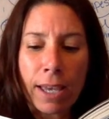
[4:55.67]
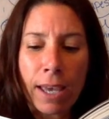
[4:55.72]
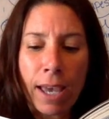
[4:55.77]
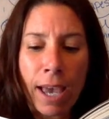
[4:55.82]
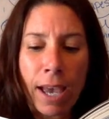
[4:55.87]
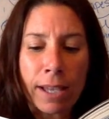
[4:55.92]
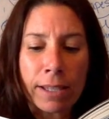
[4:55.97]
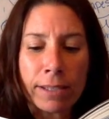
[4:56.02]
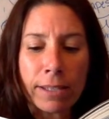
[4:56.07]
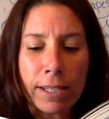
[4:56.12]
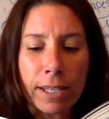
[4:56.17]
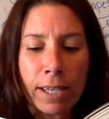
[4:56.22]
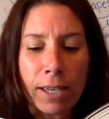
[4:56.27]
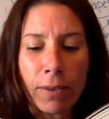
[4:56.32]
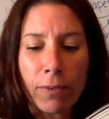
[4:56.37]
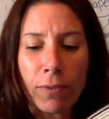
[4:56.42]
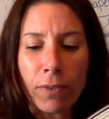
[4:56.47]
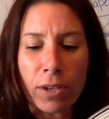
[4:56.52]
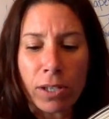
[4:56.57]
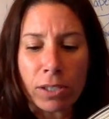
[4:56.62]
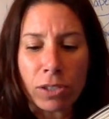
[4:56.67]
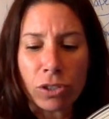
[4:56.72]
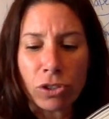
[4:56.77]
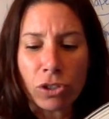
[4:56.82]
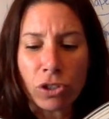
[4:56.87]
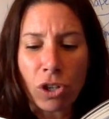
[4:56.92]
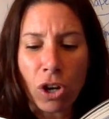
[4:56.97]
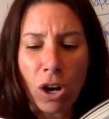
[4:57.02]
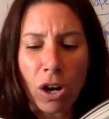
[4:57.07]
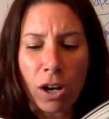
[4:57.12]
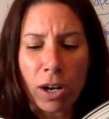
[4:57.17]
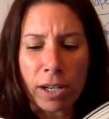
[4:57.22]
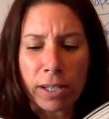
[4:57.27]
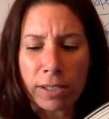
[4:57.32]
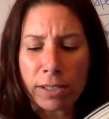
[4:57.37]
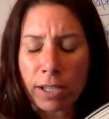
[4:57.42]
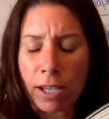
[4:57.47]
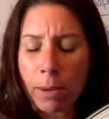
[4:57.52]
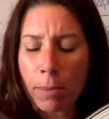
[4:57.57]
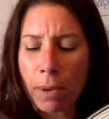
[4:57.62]
as if a star
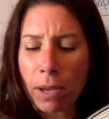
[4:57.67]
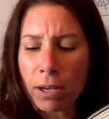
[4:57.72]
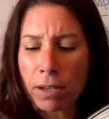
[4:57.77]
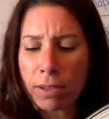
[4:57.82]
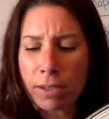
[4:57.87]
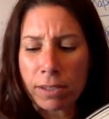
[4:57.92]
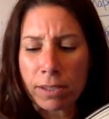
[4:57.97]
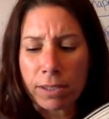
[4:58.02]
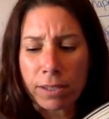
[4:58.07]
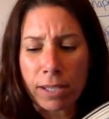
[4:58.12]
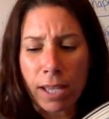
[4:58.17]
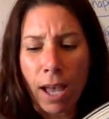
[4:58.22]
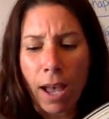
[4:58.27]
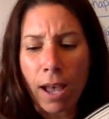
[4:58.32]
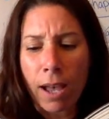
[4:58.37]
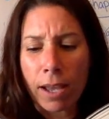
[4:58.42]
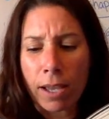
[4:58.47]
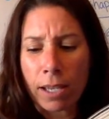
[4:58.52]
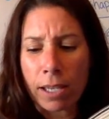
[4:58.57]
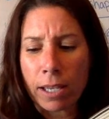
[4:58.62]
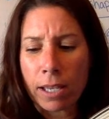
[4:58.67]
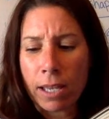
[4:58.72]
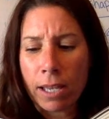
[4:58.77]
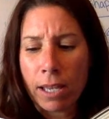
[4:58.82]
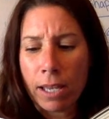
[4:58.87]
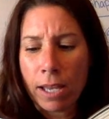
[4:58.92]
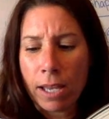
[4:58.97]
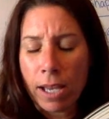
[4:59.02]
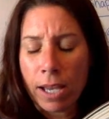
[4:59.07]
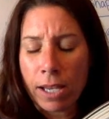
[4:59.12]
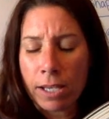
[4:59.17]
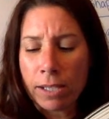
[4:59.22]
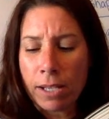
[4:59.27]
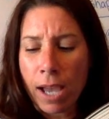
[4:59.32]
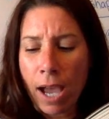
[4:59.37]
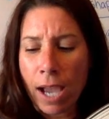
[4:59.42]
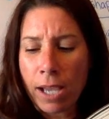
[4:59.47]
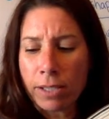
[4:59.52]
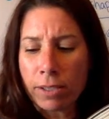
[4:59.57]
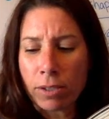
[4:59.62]
has come out of the sky. An
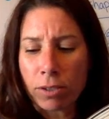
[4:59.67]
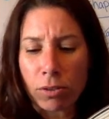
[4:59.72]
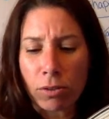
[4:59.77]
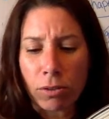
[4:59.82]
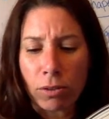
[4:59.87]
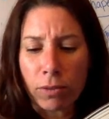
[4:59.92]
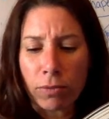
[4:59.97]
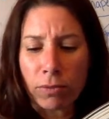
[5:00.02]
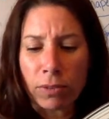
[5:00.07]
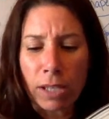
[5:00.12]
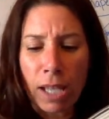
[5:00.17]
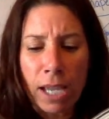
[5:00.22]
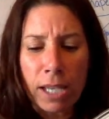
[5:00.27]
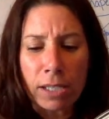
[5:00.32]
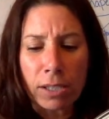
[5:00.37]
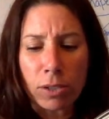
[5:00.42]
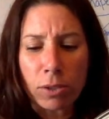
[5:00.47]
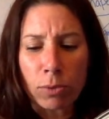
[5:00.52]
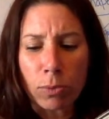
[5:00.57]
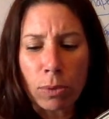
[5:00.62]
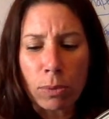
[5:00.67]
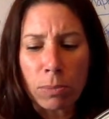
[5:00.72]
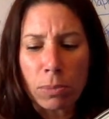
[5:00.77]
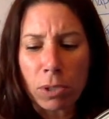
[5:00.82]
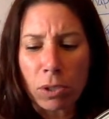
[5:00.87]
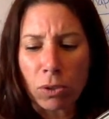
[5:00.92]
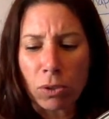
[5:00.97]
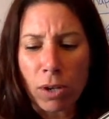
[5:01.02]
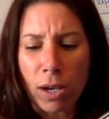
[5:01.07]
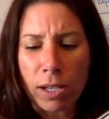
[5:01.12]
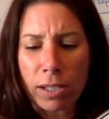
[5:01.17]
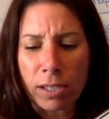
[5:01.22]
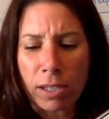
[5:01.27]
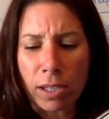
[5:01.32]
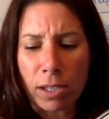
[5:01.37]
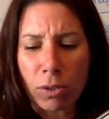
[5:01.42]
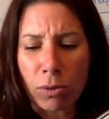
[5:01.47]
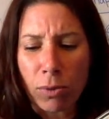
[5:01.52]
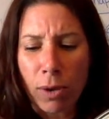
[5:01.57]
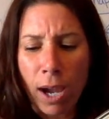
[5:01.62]
icicle of light sweeps across
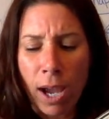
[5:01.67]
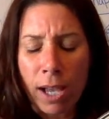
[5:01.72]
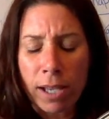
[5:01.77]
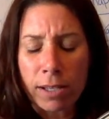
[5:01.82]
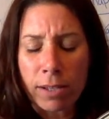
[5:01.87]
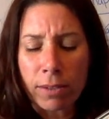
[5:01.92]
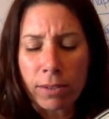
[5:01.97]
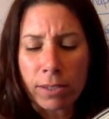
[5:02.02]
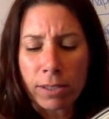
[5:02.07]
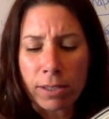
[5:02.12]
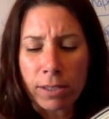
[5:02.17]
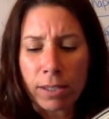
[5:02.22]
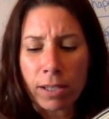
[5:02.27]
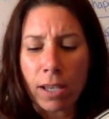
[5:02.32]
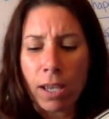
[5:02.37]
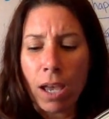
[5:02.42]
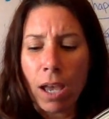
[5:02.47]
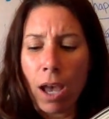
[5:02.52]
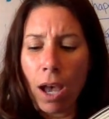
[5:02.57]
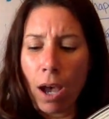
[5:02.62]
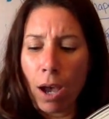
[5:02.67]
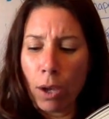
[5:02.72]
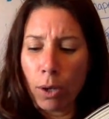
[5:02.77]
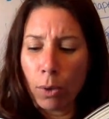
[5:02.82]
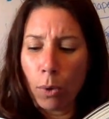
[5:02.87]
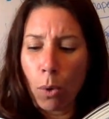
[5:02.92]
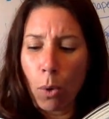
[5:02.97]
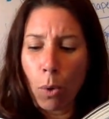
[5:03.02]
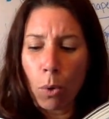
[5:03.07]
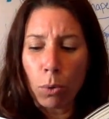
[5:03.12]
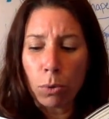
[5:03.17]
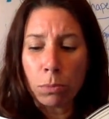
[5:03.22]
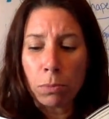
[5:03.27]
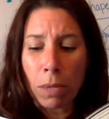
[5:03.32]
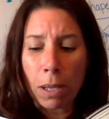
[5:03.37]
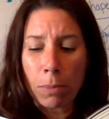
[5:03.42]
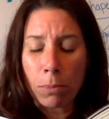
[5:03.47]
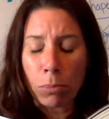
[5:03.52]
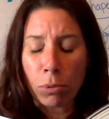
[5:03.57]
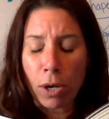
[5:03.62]
the grass. I hold
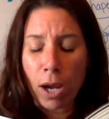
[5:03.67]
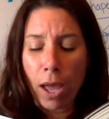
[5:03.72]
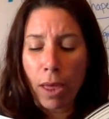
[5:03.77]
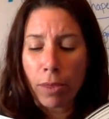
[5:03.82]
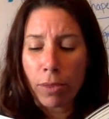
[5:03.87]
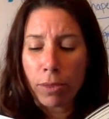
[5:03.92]
my breath.